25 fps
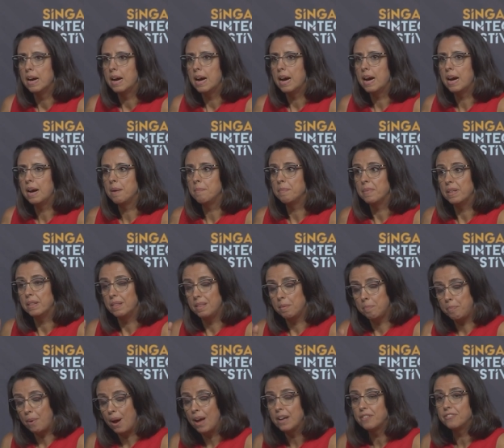
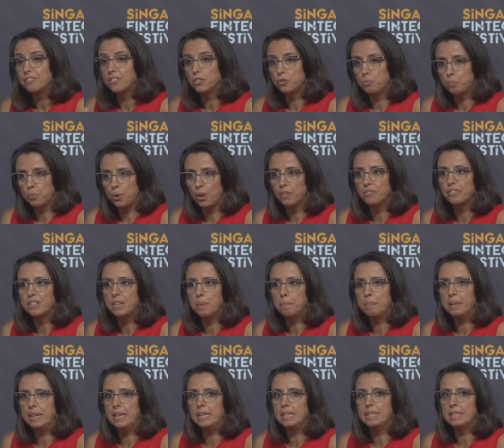The path to
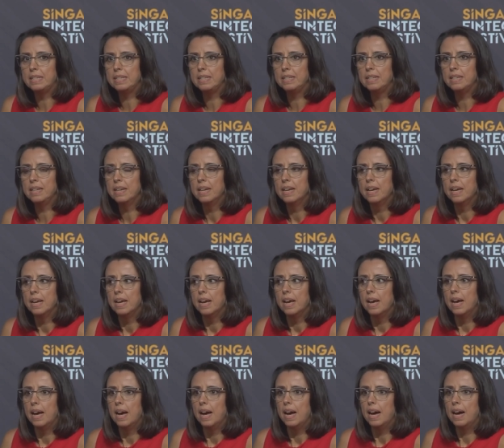profitability,
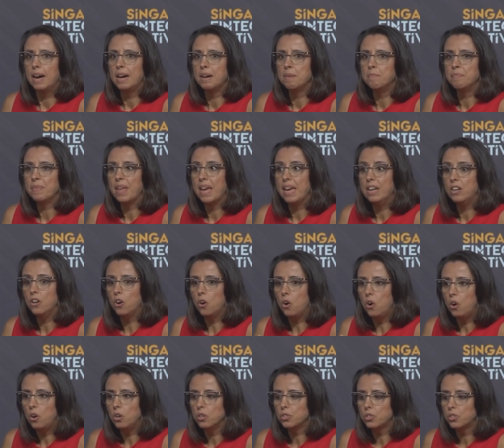and
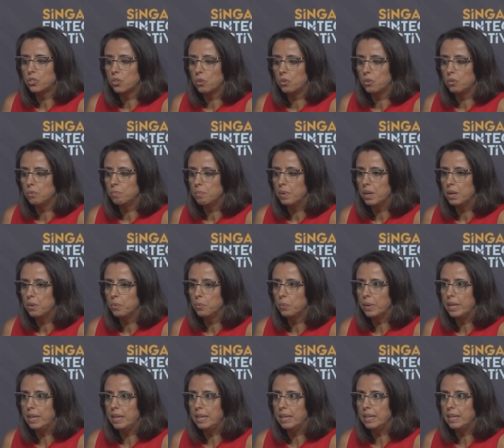also
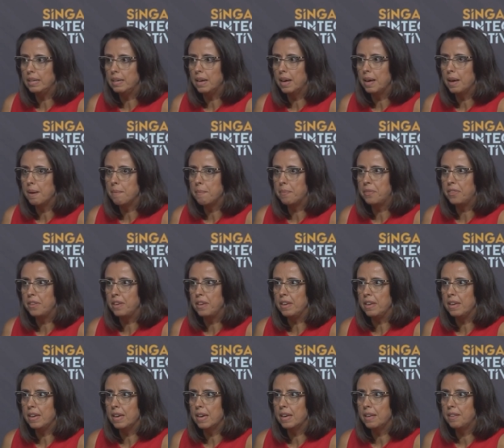really
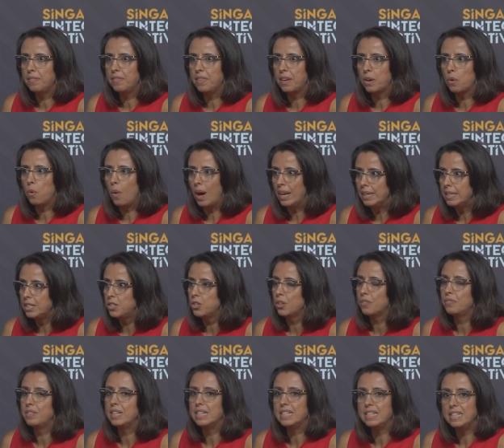the quality
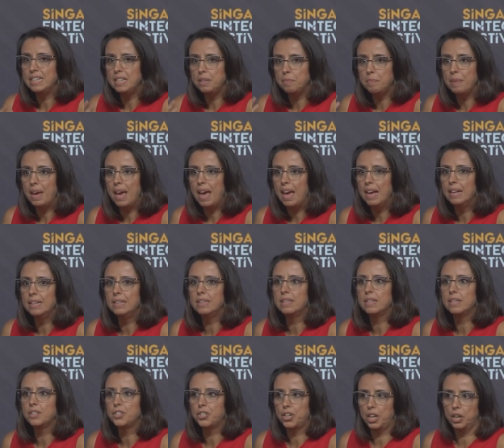of the team and
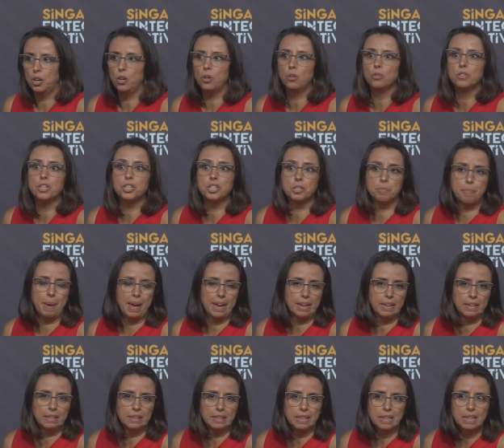the shareholders
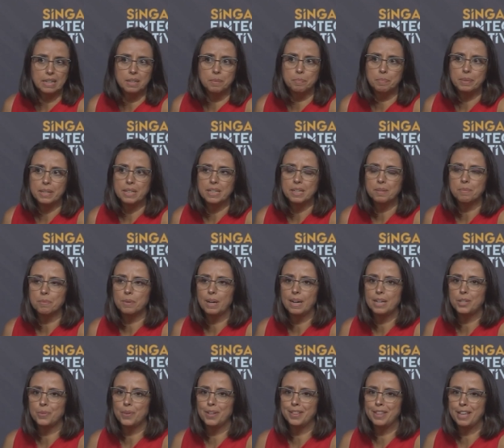backing the company,
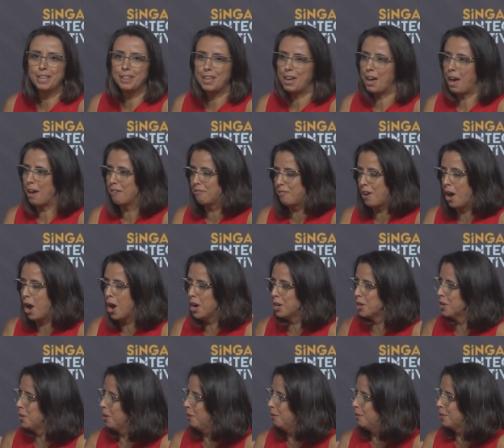right? They have
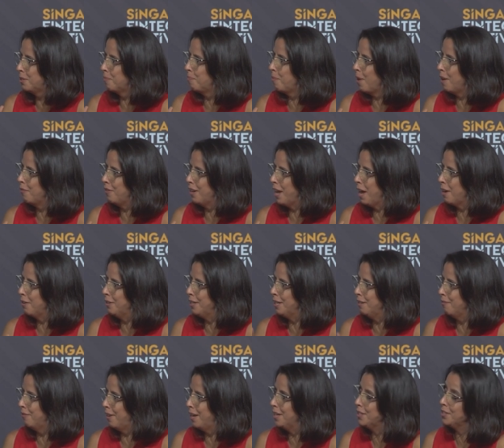hard-nosed private
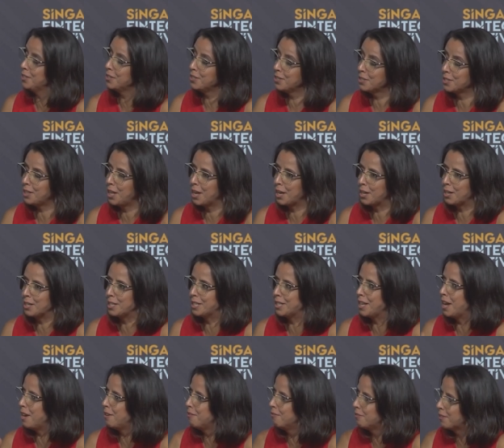equity investors like
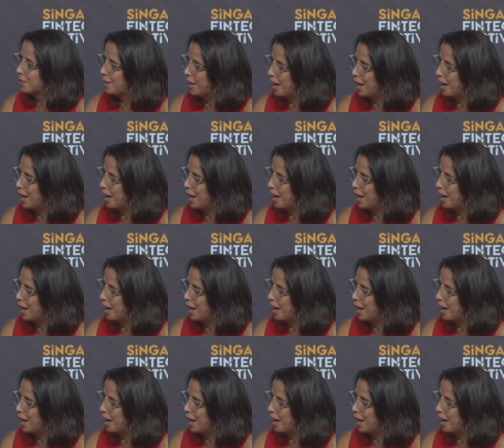ourselves.